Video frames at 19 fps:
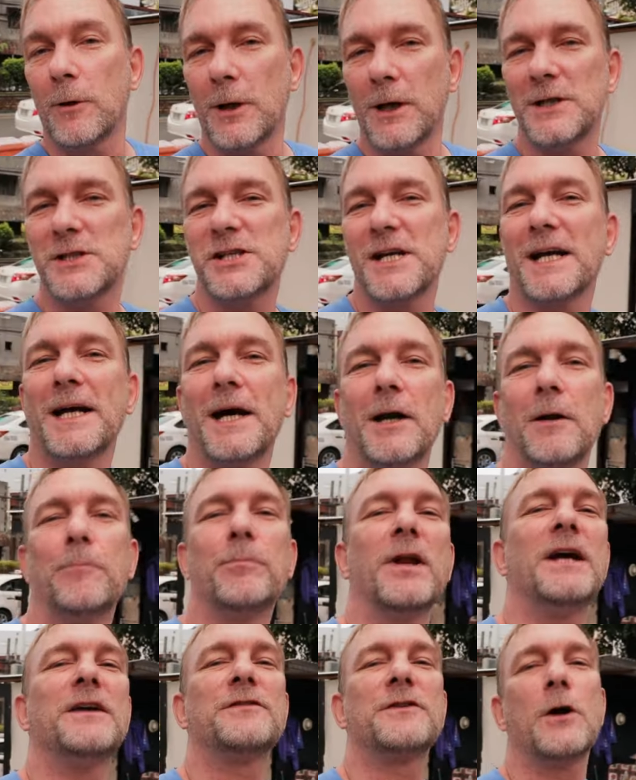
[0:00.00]
we're going to check out a
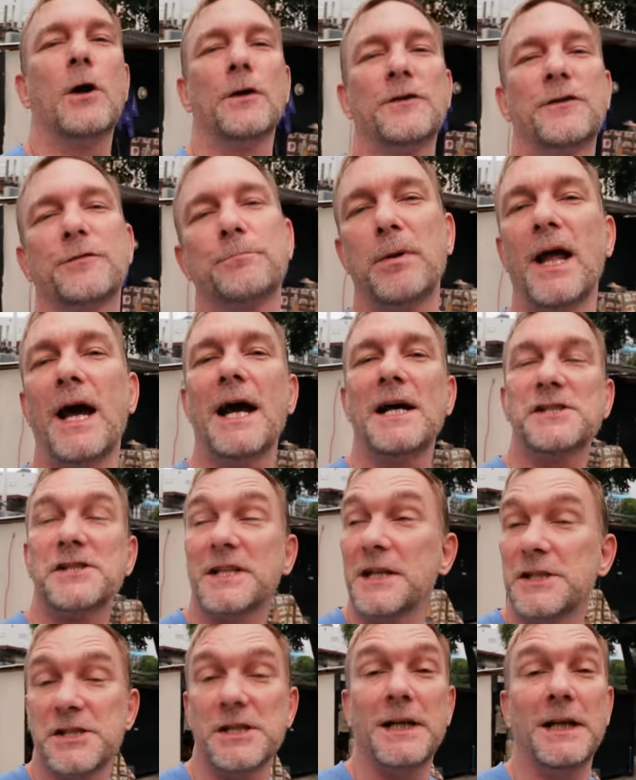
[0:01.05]
place called Splash
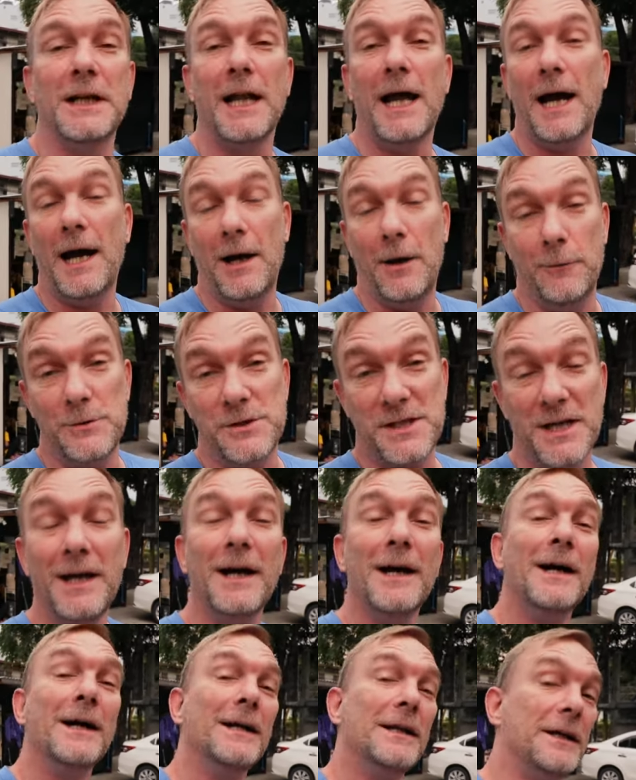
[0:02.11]
Kitchen and Lounge.
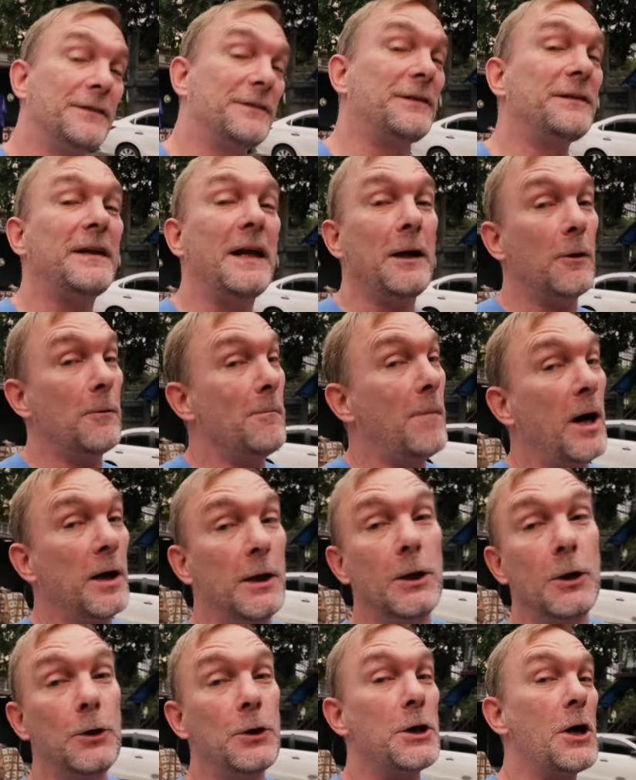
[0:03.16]
This is here in
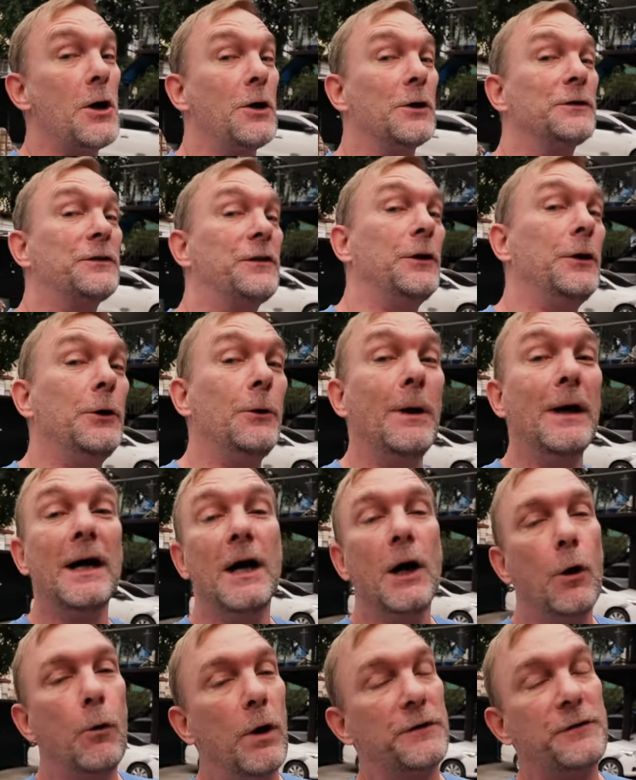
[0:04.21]
Mandaluyong 2.
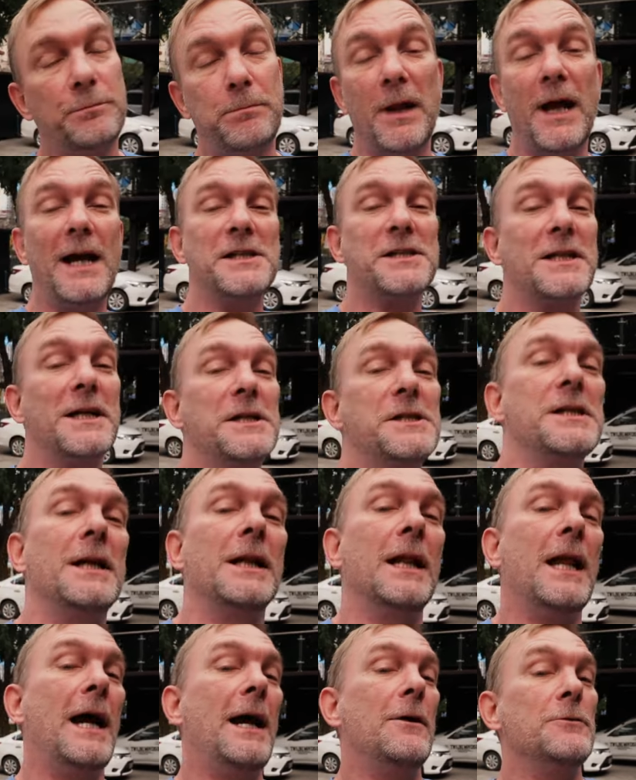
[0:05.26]
What Splash Kitchen
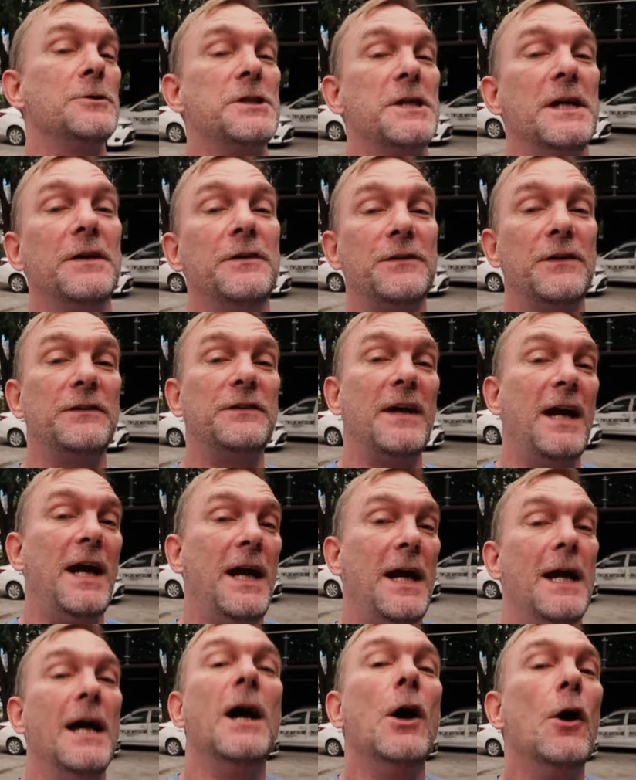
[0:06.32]
and Lounge is, is
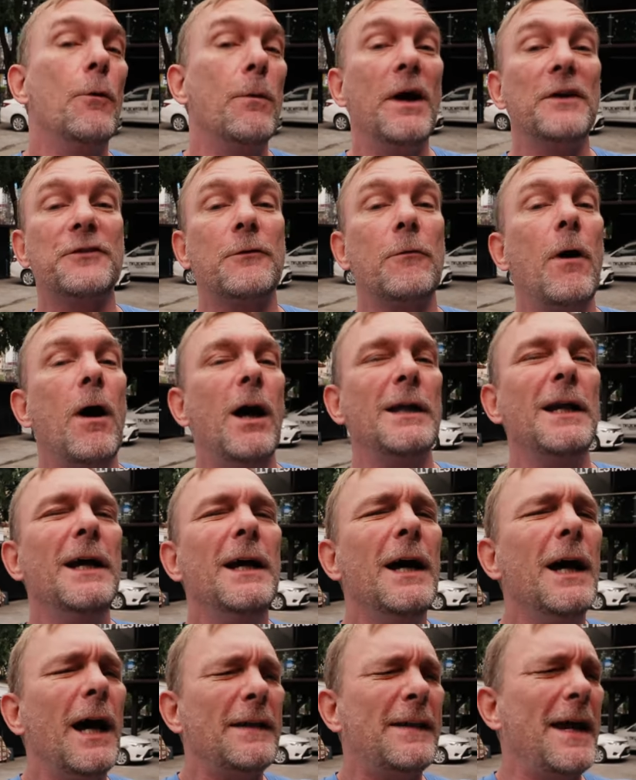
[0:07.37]
a restaurant.
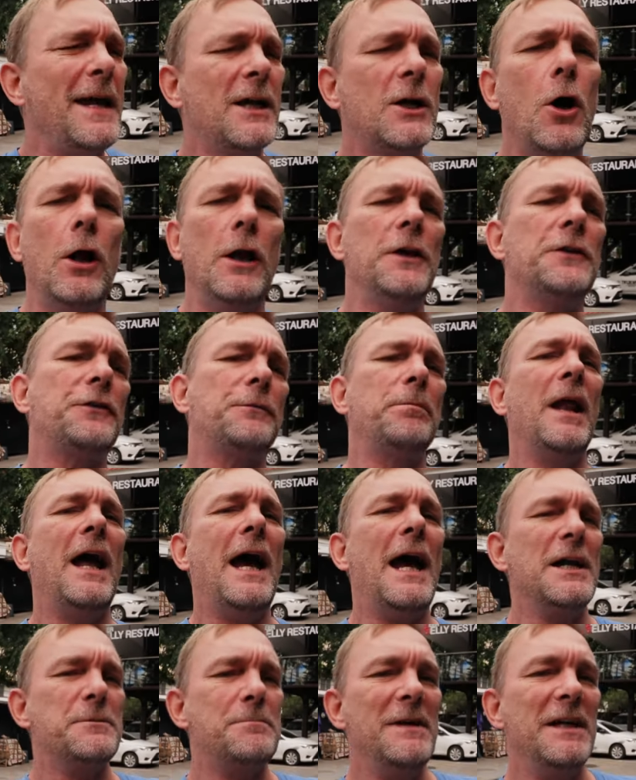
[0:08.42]
They call it
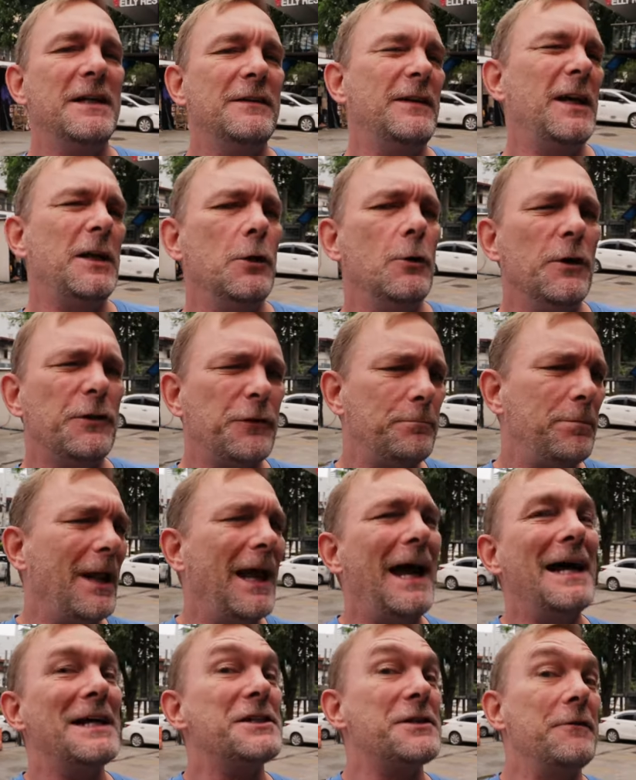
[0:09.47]
Splash because they do a
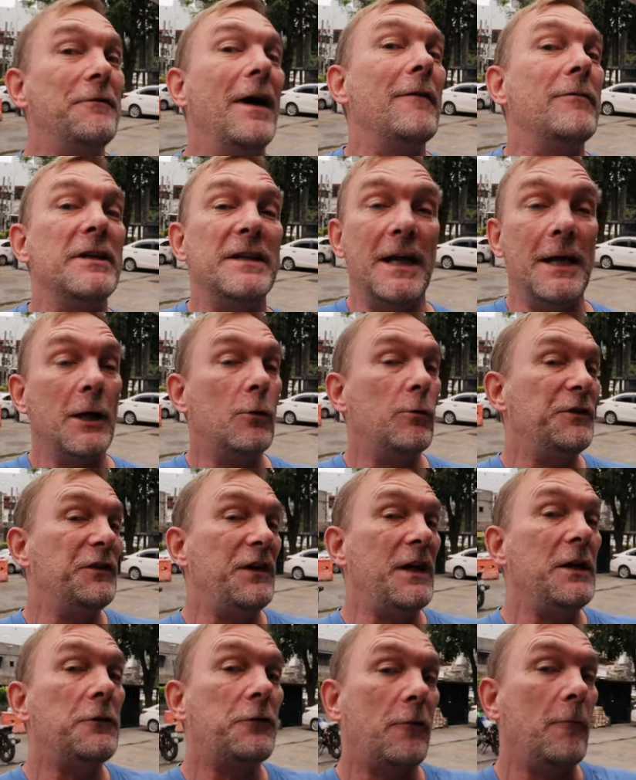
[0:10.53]
splash of everything.
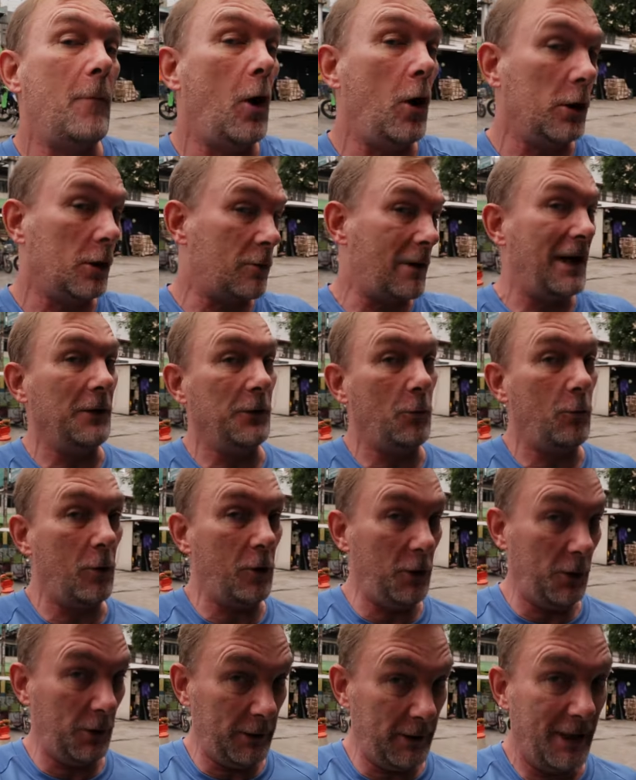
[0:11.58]
Cuisines from all around the
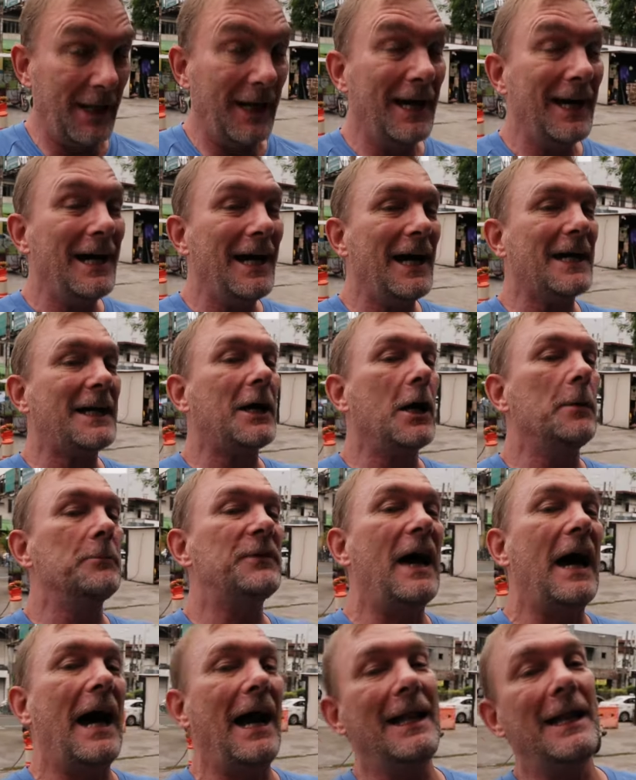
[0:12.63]
world. It
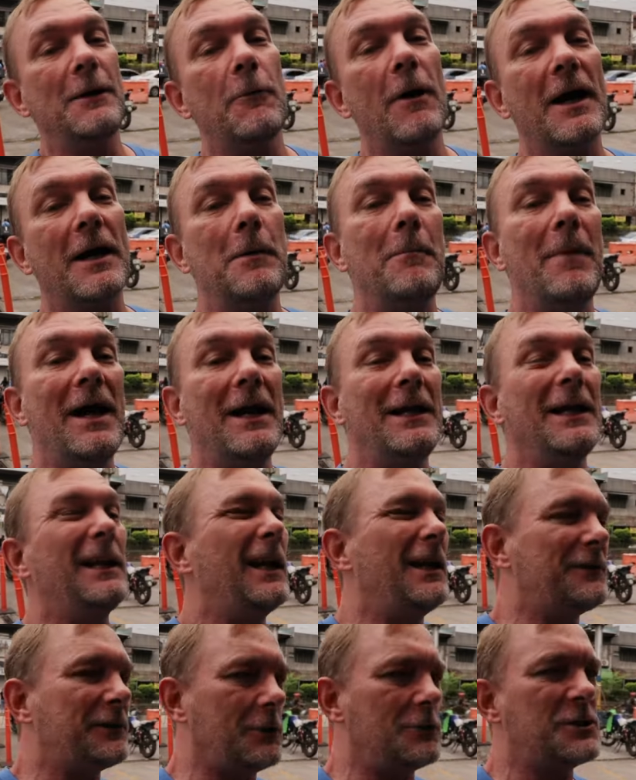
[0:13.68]
comes highly recommended.
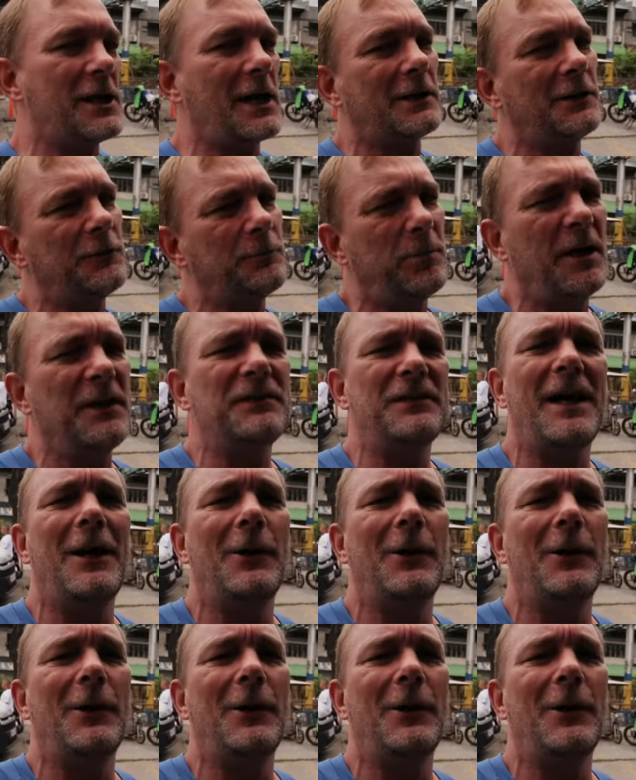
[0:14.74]
Let's go check this place